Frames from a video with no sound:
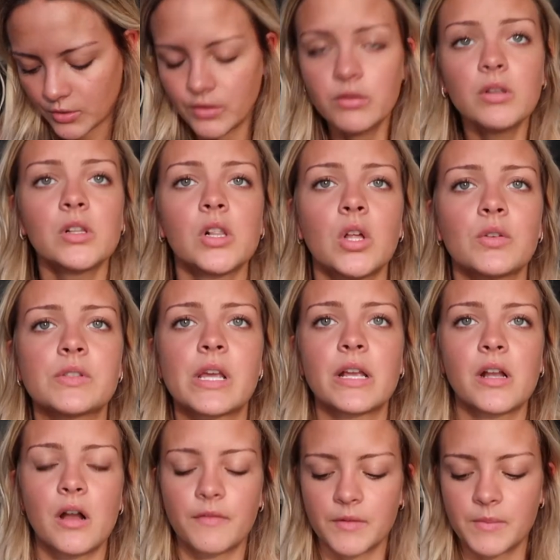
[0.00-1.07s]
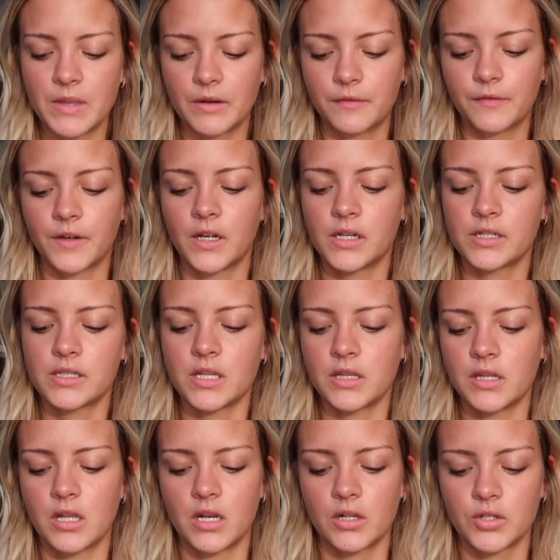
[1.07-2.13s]
you the clothes I got from there first,
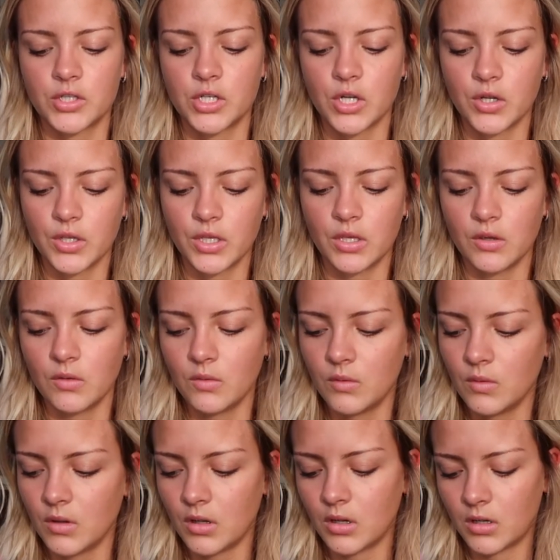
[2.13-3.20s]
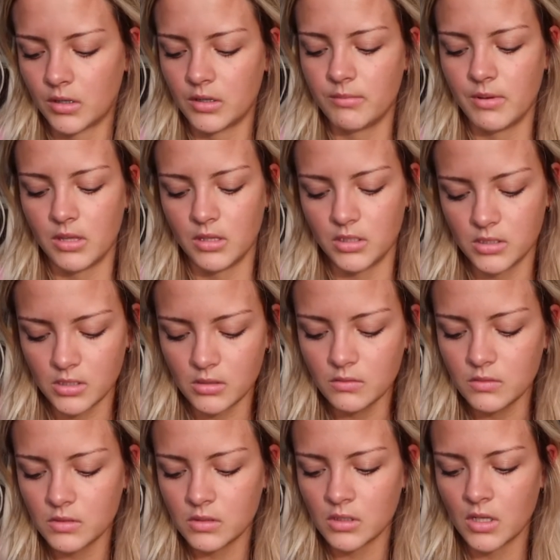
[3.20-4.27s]
and then I'll show you the bathing
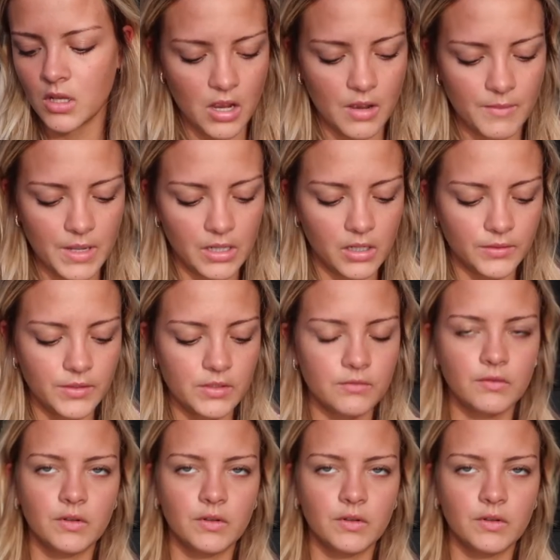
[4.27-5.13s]
suits. I got this